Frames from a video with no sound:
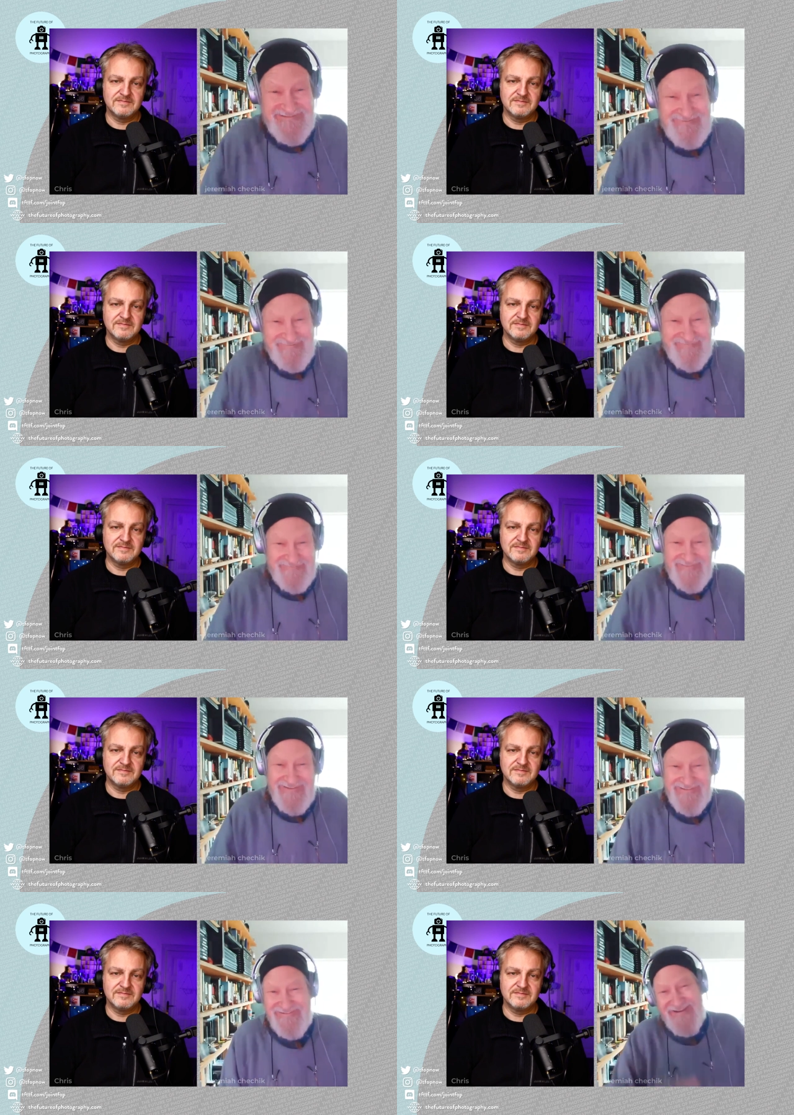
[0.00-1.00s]
Speaker 1: just for
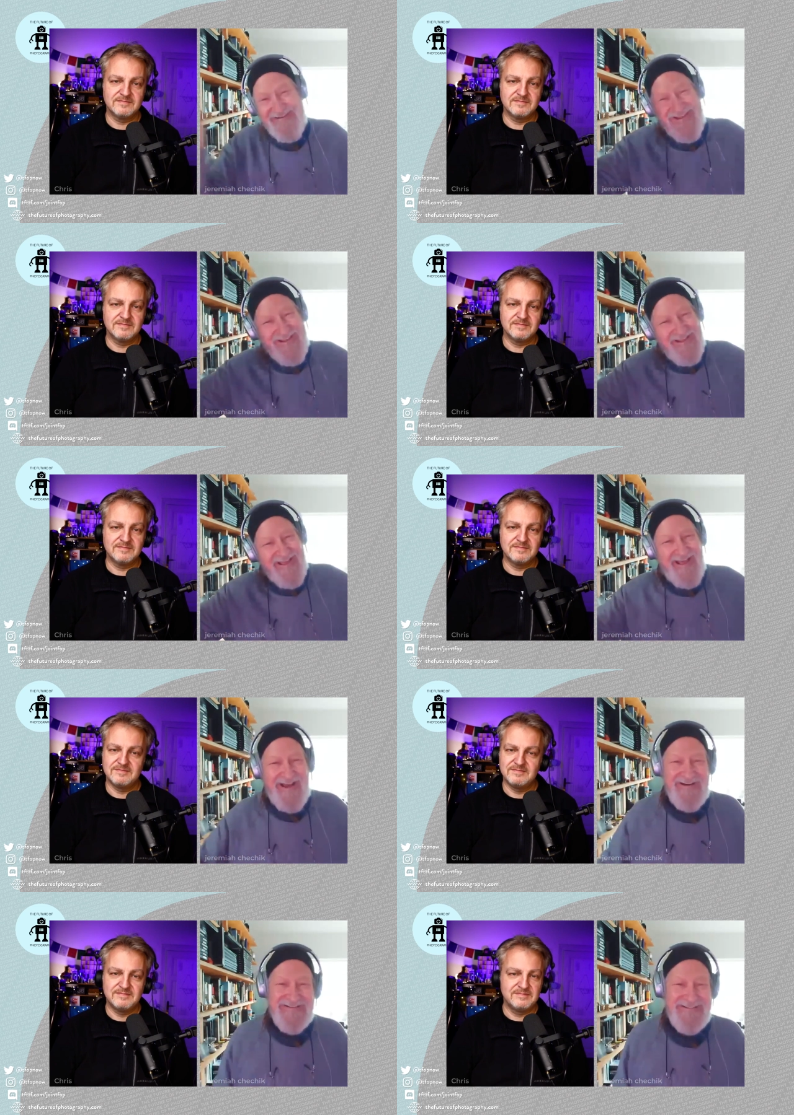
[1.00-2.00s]
fun, and
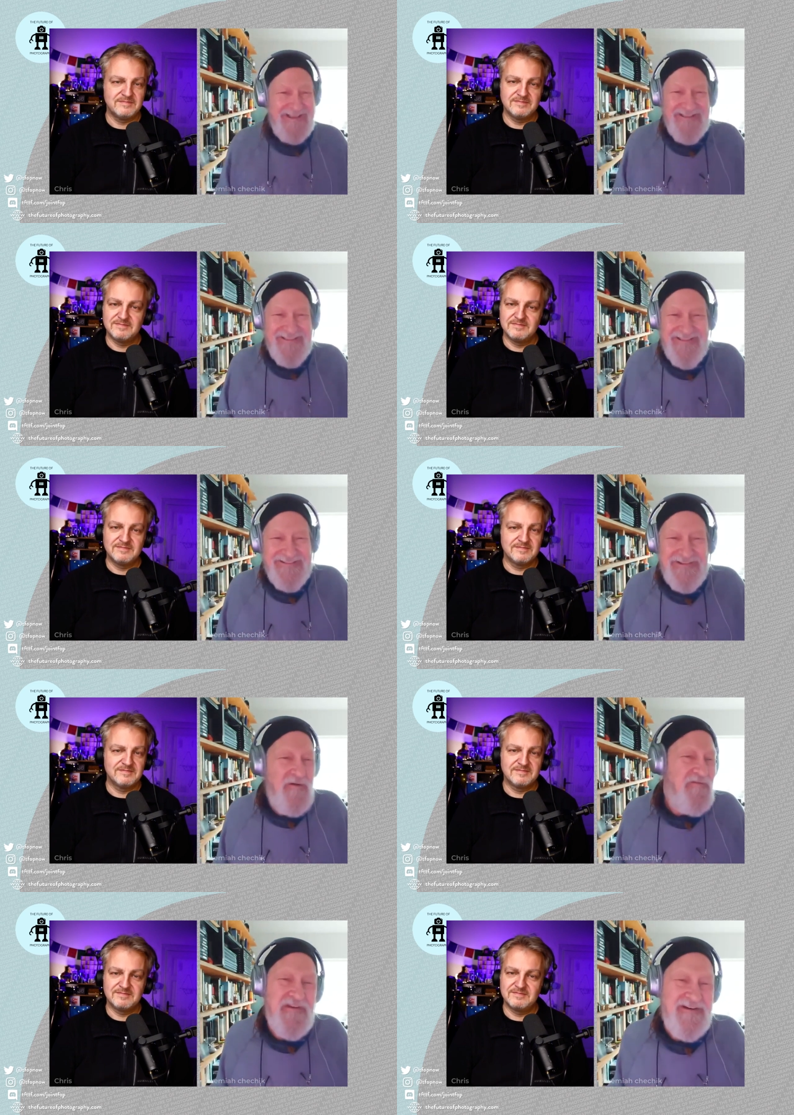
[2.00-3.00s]
then they,
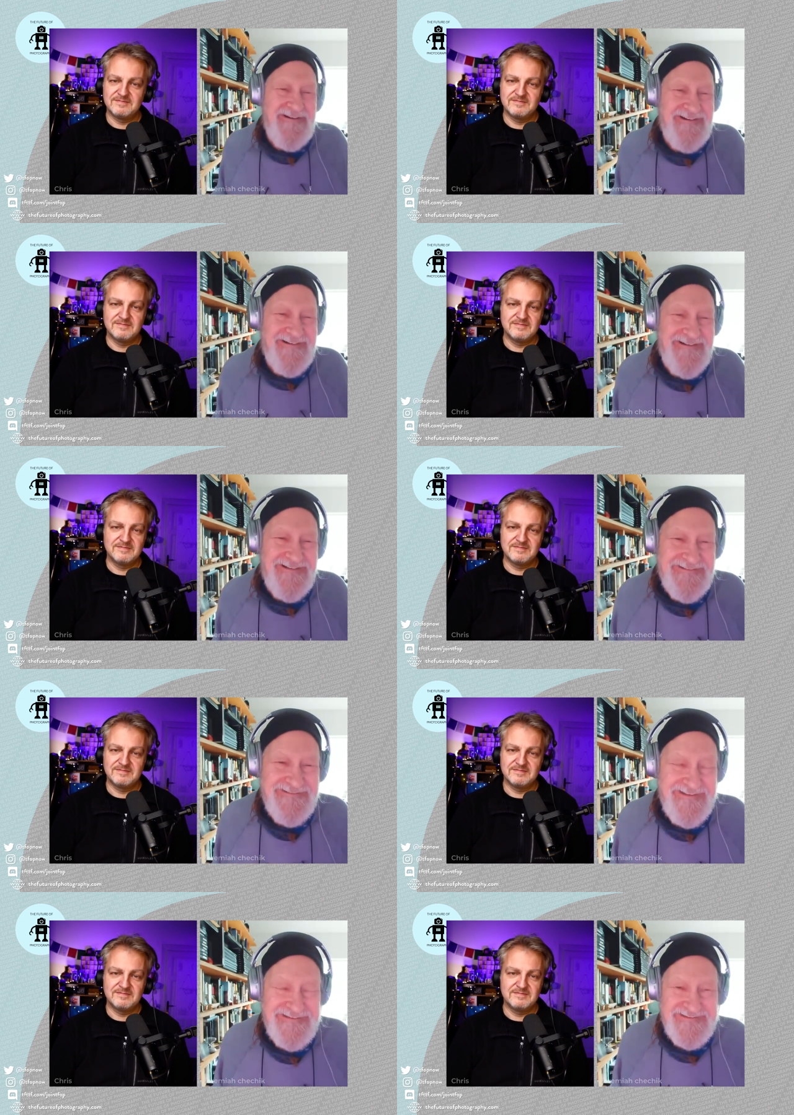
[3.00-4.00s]
no fear at all.
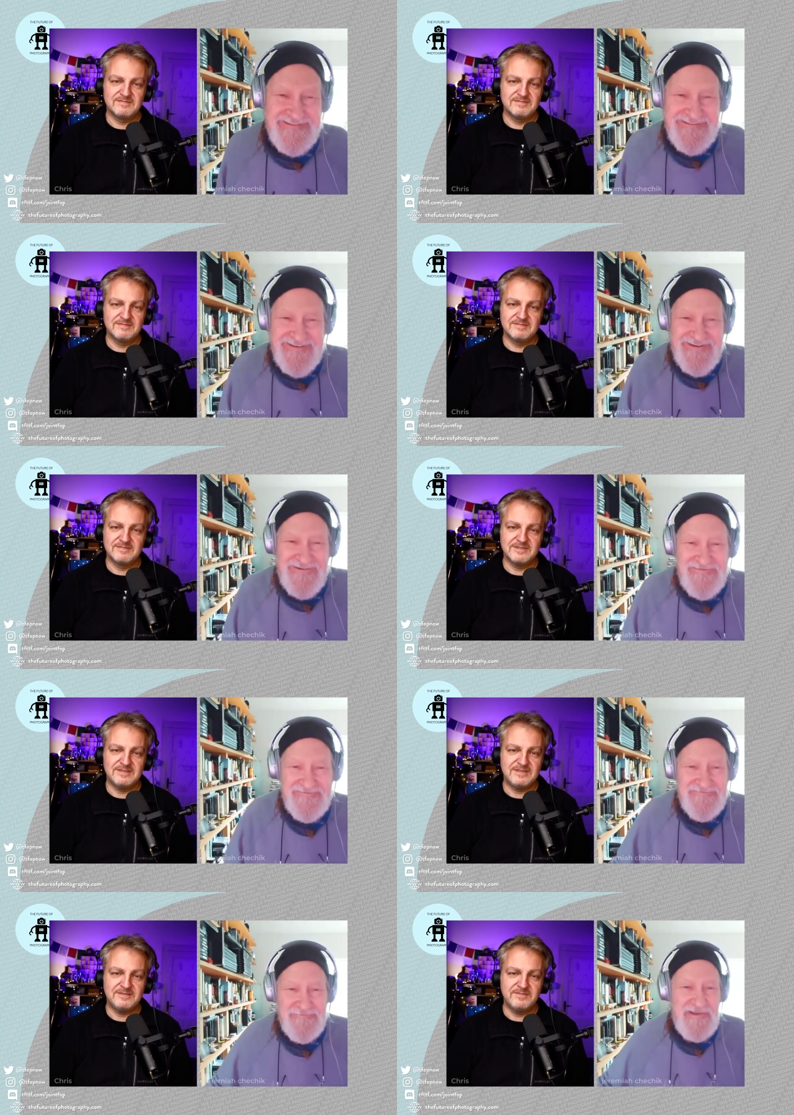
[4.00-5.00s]
They just, you know,
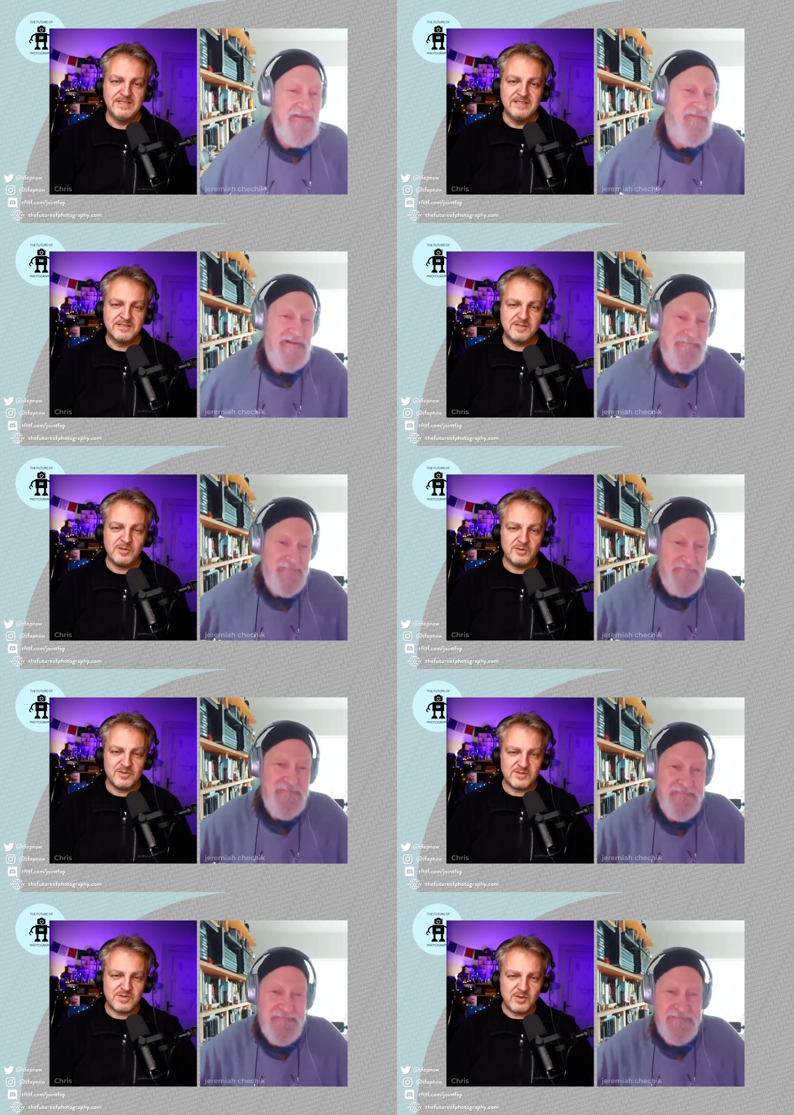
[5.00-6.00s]
Speaker 2: wow. playful. So,
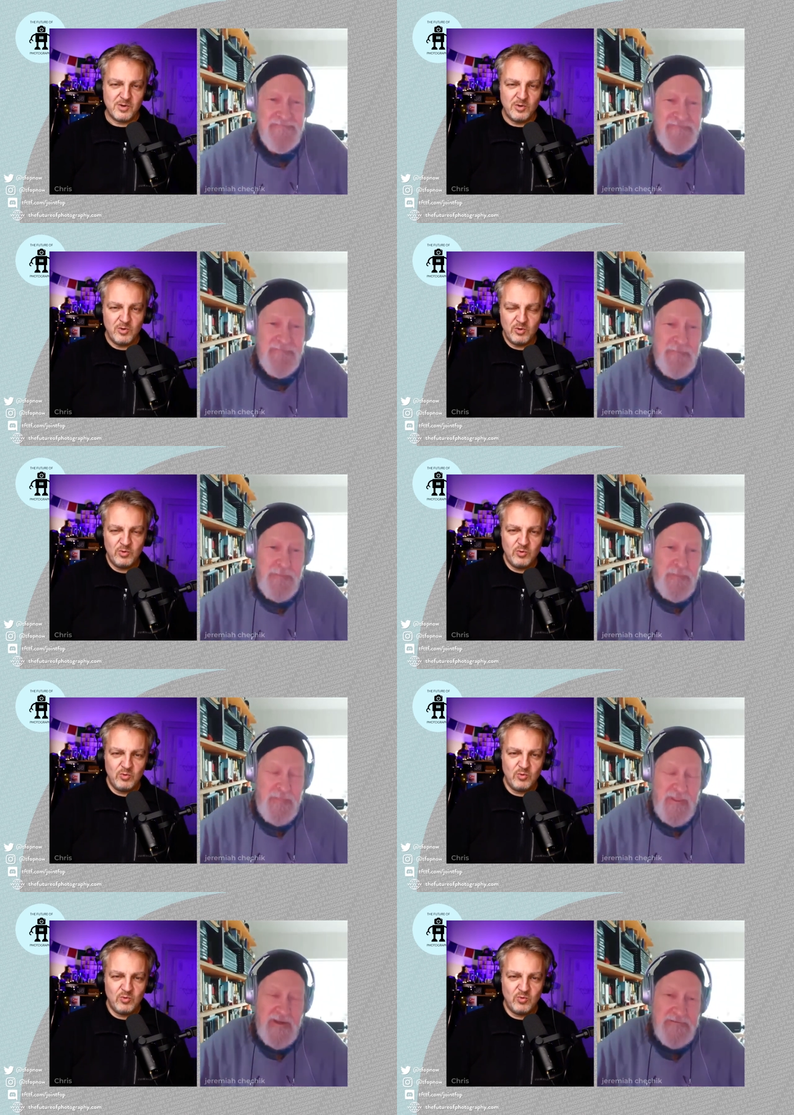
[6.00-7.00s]

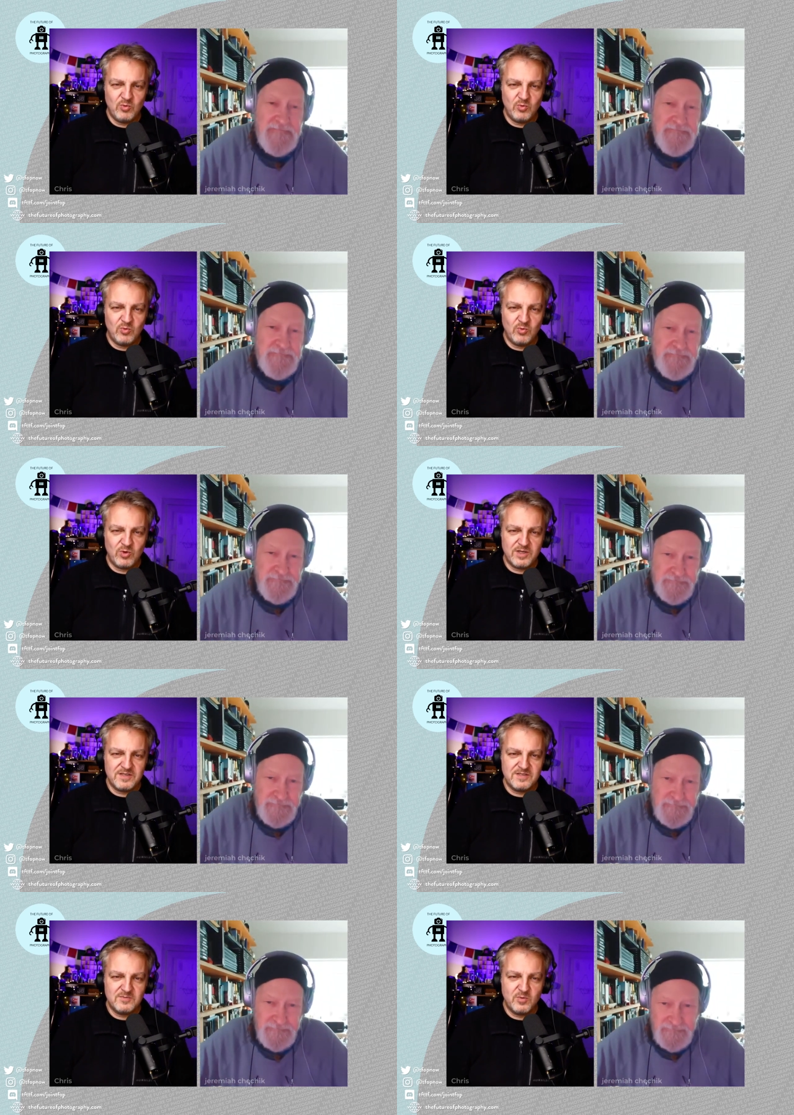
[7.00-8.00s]
so what
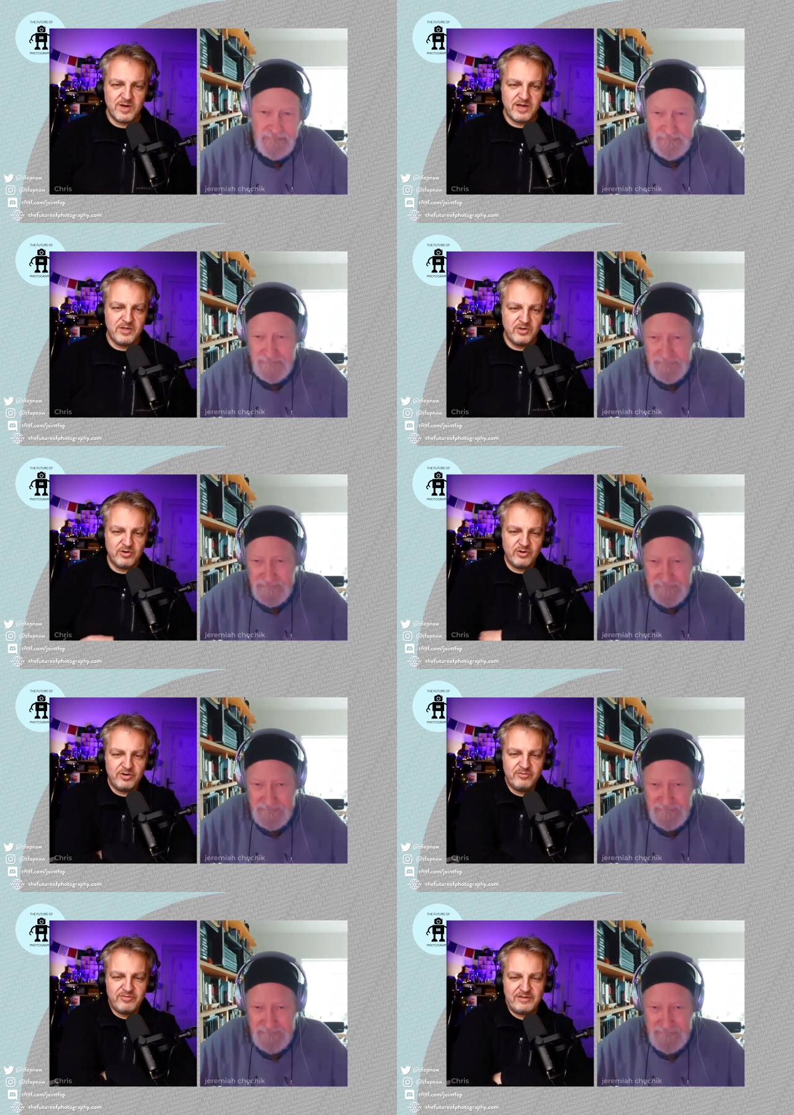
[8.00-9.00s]
were
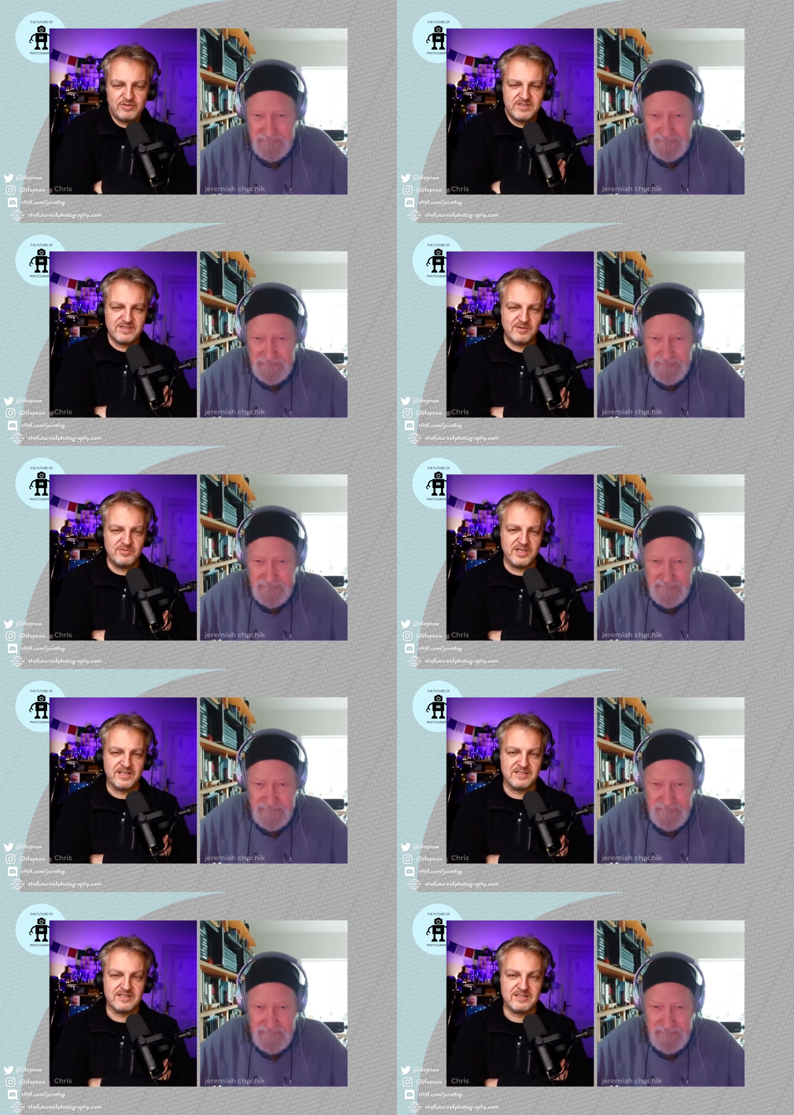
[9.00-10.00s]
your favorite
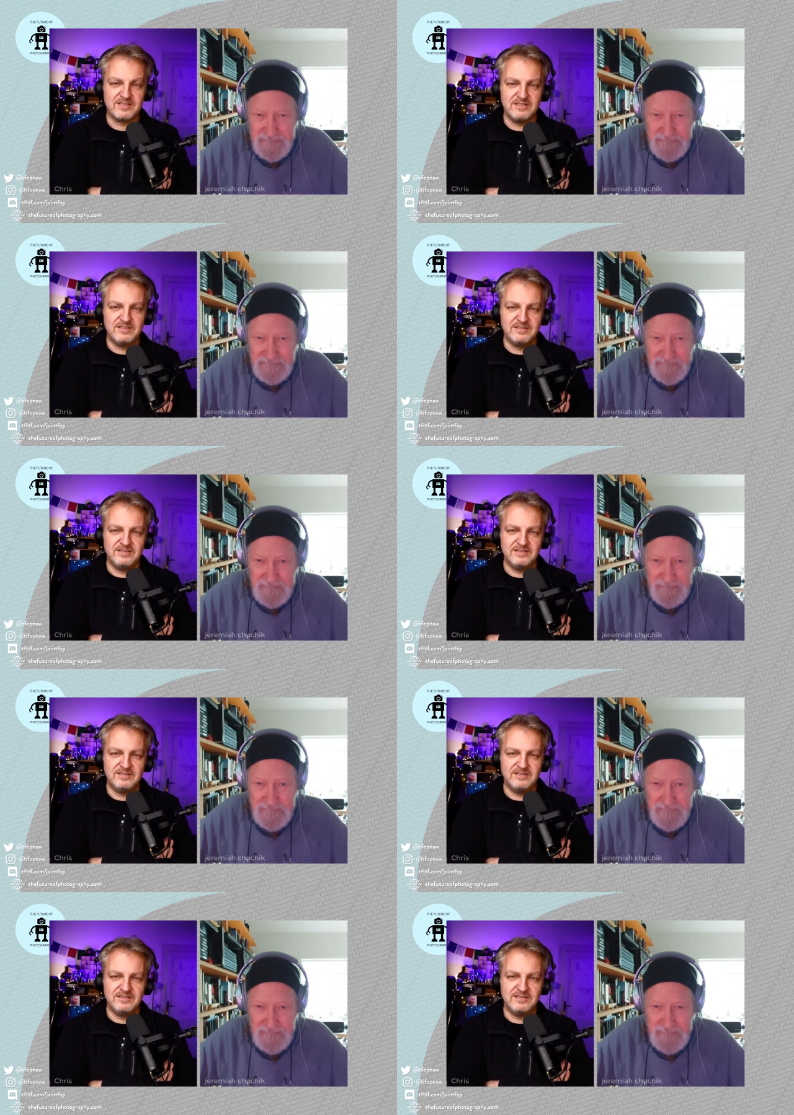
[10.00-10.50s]
subjects?